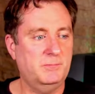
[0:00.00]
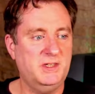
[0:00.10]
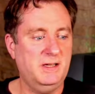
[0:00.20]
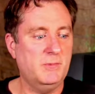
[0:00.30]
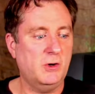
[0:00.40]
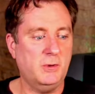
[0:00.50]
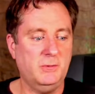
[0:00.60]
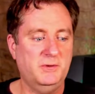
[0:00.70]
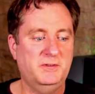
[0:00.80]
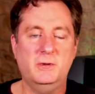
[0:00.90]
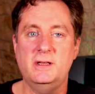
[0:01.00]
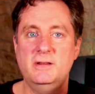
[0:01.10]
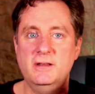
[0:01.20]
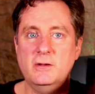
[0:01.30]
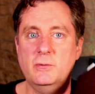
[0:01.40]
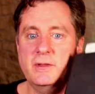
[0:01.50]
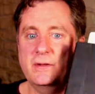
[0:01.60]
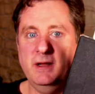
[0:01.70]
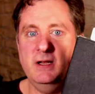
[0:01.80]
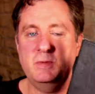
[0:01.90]
T-Mobile was doing a deal with
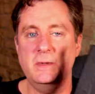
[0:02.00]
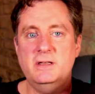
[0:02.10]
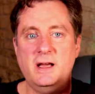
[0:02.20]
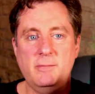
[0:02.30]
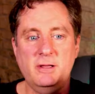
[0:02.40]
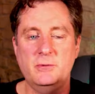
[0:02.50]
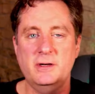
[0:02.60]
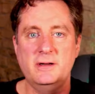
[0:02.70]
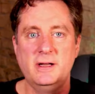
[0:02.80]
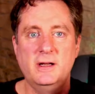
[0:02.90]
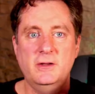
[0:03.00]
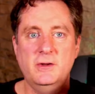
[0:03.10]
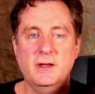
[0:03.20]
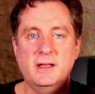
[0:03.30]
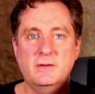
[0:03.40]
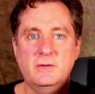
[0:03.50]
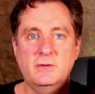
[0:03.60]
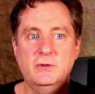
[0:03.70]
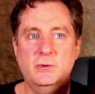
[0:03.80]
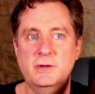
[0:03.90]
an HP tablet where you got
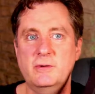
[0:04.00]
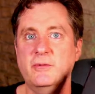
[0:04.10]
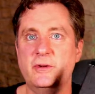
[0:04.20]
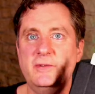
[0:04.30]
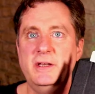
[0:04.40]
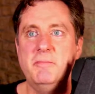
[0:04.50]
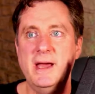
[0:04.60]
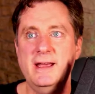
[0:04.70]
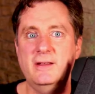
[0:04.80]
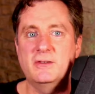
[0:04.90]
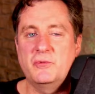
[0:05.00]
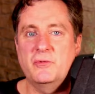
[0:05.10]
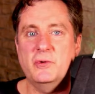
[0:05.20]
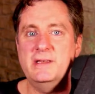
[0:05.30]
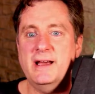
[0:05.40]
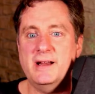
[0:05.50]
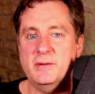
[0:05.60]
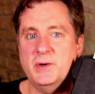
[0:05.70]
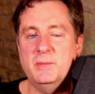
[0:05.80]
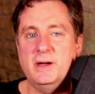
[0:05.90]
250 megs of free data
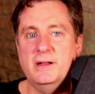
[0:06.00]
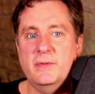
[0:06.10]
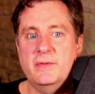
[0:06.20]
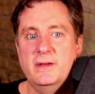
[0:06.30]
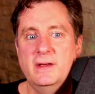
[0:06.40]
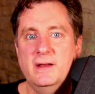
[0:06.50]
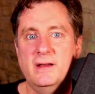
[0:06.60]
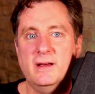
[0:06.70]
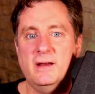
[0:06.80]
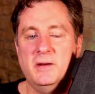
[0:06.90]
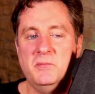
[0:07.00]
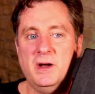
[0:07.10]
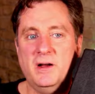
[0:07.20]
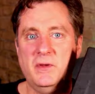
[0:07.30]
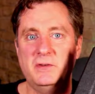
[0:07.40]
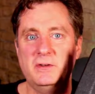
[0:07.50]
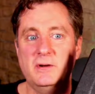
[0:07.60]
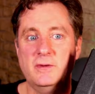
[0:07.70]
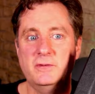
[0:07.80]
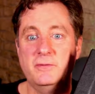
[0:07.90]
per month on their
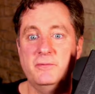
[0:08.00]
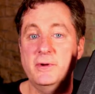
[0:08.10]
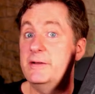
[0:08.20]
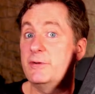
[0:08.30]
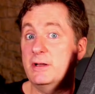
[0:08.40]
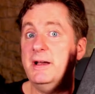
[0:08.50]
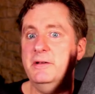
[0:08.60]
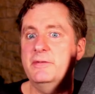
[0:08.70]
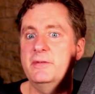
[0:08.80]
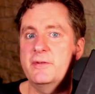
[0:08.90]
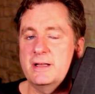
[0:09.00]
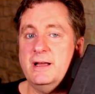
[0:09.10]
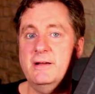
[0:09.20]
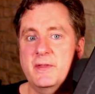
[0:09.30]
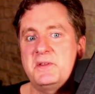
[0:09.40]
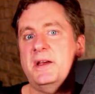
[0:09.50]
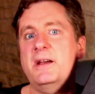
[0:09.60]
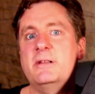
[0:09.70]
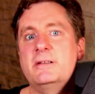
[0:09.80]
service, free for life, for the life of the tablet.